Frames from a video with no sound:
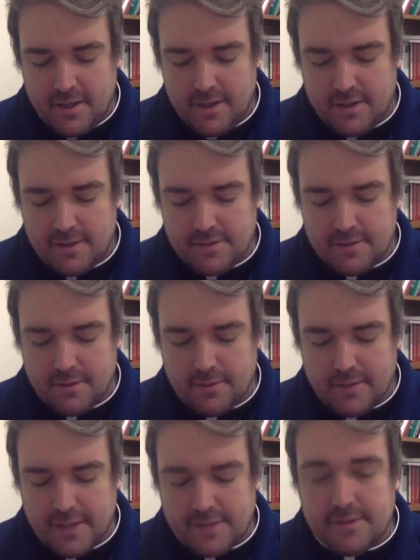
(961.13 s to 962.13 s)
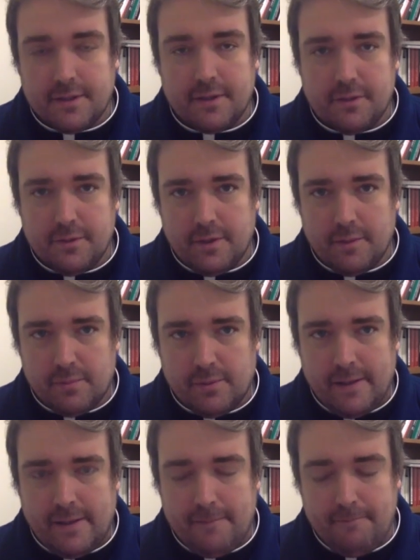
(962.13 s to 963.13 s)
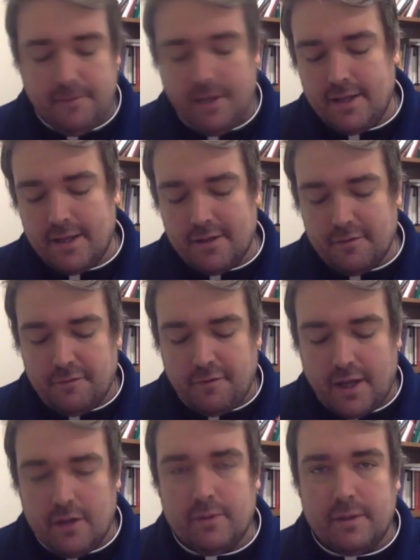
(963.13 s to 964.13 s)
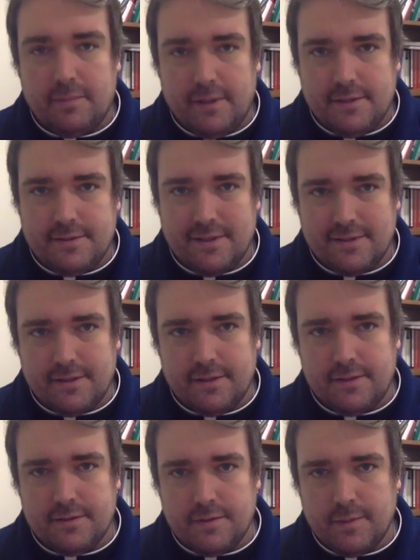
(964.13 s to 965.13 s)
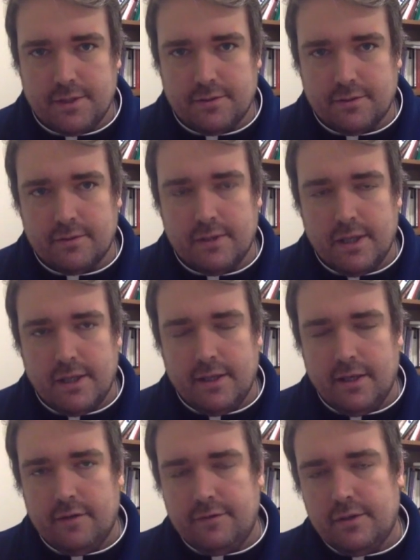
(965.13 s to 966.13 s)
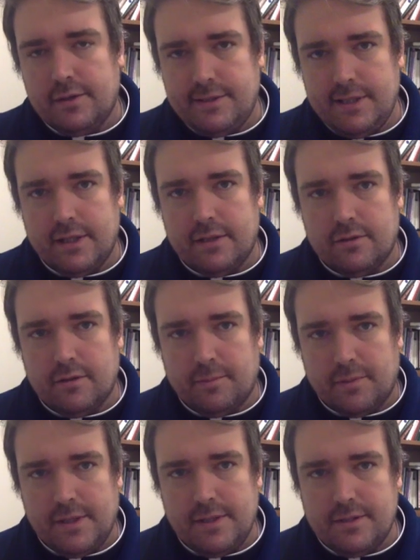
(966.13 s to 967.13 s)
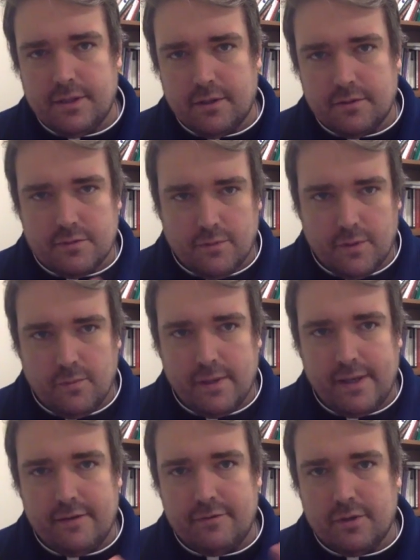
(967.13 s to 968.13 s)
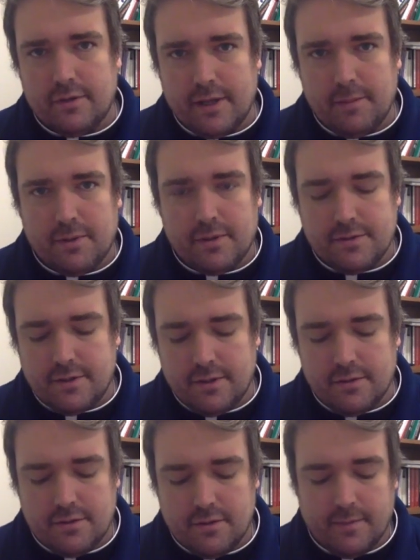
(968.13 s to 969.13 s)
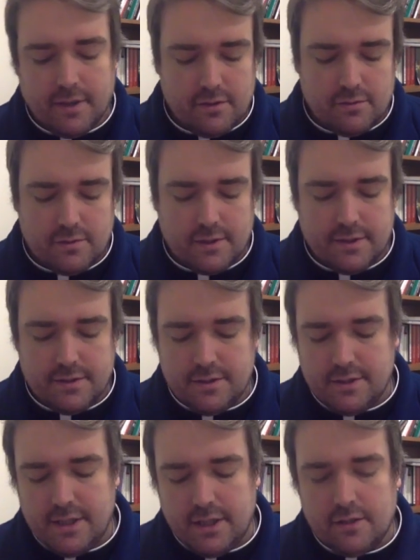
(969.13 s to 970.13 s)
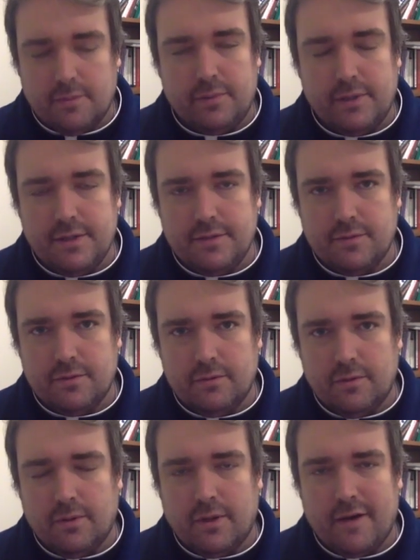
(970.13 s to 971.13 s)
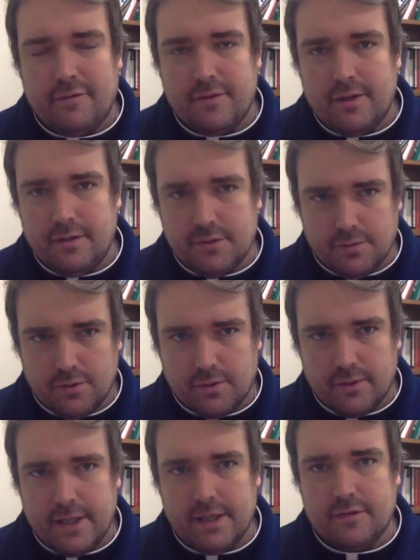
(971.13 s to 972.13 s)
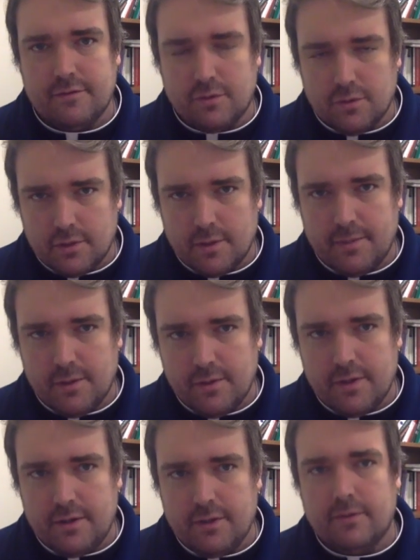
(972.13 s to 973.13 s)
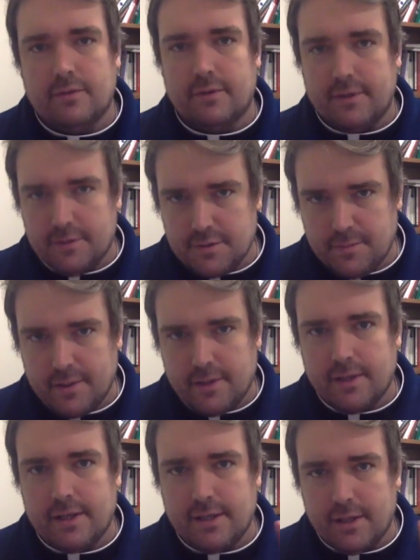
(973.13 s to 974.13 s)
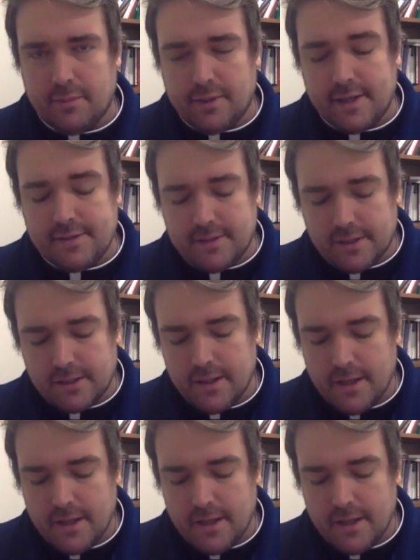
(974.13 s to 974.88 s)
So that's the concluding prayer. And then the following piece is the dismissal. If you're a deacon or a priest, it goes one way. If you're a lay person, there's some other words. A deacon or priest will offer the usual greeting of "the Lord be with you and with your spirit," and then a blessing.